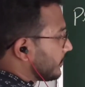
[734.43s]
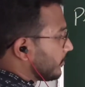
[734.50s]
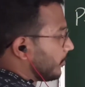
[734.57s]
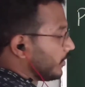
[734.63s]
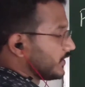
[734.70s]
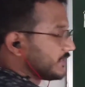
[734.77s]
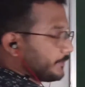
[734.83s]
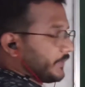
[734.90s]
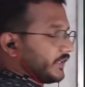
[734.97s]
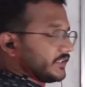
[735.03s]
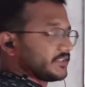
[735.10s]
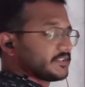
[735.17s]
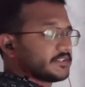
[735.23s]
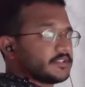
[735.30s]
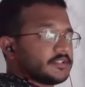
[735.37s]
whole
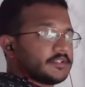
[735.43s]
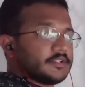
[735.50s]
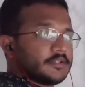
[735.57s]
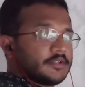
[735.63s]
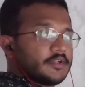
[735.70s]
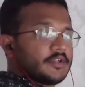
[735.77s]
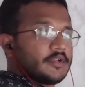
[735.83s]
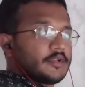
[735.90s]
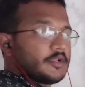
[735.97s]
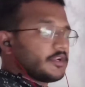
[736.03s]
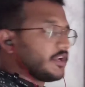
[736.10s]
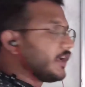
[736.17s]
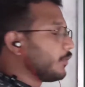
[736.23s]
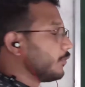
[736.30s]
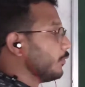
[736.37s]
space.
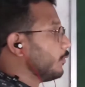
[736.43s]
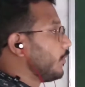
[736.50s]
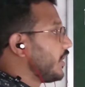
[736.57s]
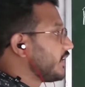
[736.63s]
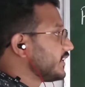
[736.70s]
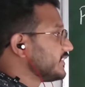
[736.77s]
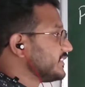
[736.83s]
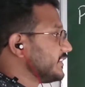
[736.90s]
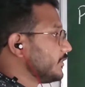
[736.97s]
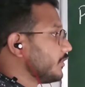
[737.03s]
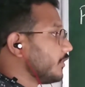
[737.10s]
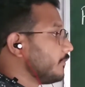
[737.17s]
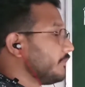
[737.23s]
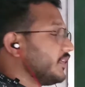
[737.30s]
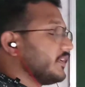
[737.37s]
Now, what is
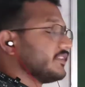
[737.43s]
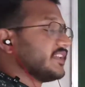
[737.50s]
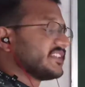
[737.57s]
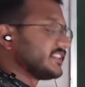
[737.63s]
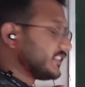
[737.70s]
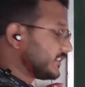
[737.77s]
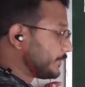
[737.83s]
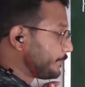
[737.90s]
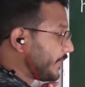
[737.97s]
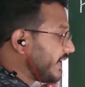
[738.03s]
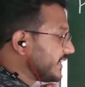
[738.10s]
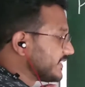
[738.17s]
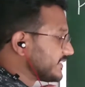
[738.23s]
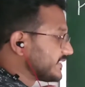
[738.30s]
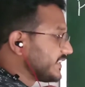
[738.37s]
coelom? The
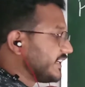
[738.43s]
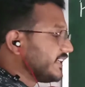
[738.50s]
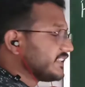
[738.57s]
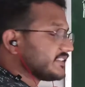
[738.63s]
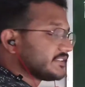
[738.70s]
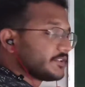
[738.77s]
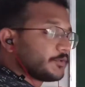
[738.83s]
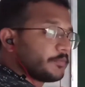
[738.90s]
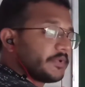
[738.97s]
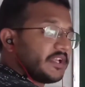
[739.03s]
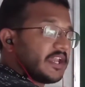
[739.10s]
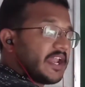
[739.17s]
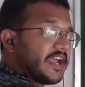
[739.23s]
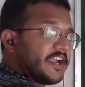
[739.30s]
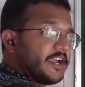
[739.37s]
space is to be
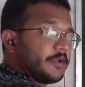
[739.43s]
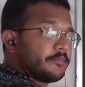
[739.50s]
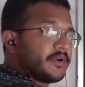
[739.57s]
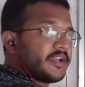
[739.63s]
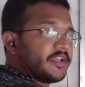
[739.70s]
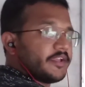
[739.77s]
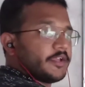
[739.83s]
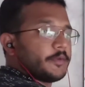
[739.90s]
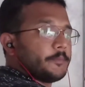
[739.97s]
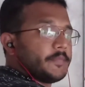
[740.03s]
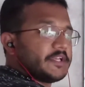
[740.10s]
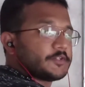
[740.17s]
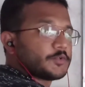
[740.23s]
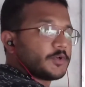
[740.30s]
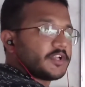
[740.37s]
lined by
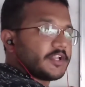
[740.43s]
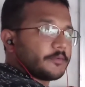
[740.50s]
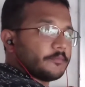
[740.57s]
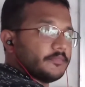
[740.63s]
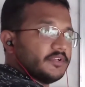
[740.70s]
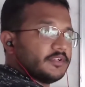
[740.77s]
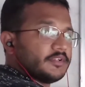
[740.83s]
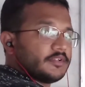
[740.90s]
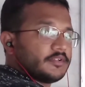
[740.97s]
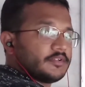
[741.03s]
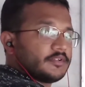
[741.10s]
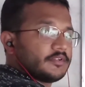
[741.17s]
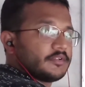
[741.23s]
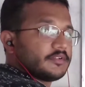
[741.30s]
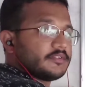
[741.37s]
mesoderm.
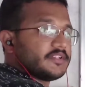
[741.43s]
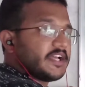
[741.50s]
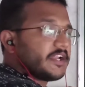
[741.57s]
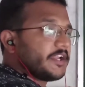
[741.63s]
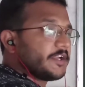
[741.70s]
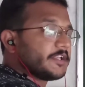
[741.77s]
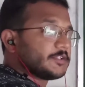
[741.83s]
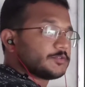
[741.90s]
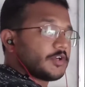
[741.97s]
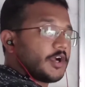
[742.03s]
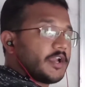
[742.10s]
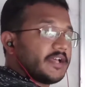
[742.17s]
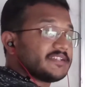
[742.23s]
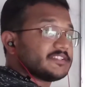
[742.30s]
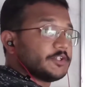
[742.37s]
Then it is
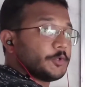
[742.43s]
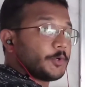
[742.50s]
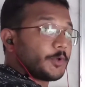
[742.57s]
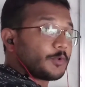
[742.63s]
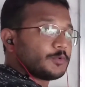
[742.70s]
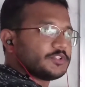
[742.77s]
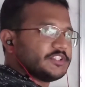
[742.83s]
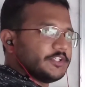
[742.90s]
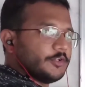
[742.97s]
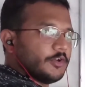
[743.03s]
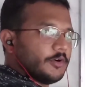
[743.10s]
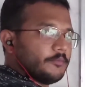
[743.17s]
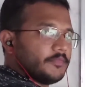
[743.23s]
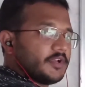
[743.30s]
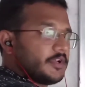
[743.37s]
called as true
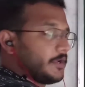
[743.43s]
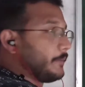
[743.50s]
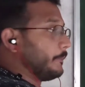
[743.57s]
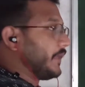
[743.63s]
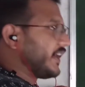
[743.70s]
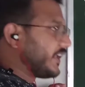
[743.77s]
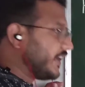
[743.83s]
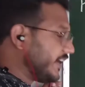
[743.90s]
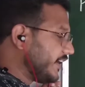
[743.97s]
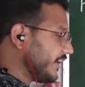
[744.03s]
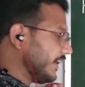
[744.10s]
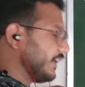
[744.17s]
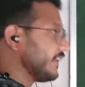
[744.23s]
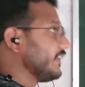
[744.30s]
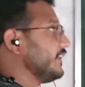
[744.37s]
coelom. But
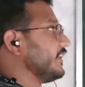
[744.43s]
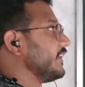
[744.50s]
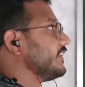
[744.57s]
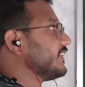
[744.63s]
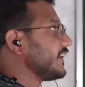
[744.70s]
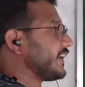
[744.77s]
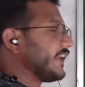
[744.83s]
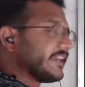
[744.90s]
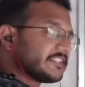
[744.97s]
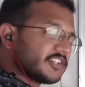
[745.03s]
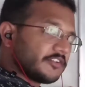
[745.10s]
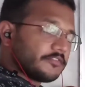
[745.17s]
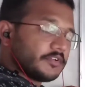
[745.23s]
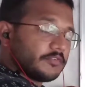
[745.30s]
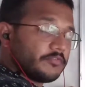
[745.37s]
here, in the case
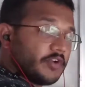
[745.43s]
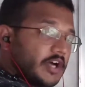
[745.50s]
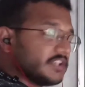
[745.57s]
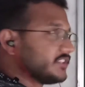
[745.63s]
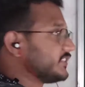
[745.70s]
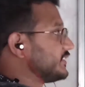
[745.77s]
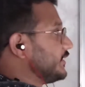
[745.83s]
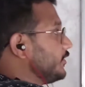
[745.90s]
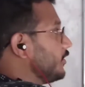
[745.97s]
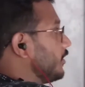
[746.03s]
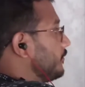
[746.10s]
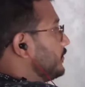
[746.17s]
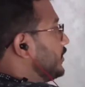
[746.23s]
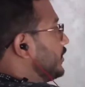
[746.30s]
of a false coelom,